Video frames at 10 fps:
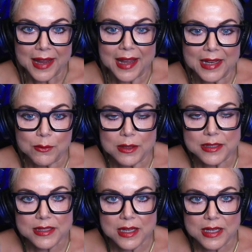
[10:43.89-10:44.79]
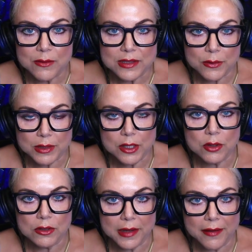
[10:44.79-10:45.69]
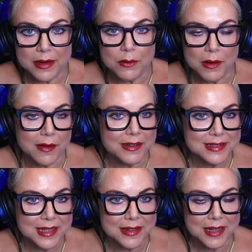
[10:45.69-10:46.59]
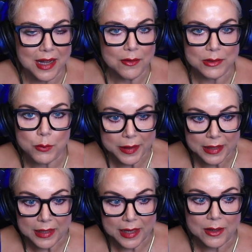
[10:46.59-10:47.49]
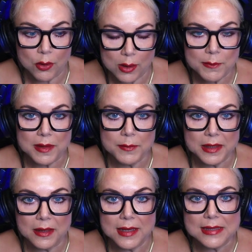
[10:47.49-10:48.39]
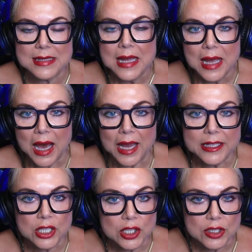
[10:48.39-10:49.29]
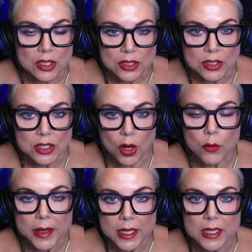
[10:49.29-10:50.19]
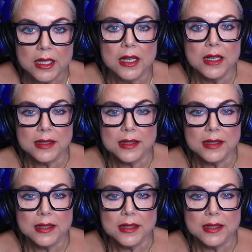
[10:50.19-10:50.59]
and it was it was a really cool area where I always say that I was winning at corporate because I could go in,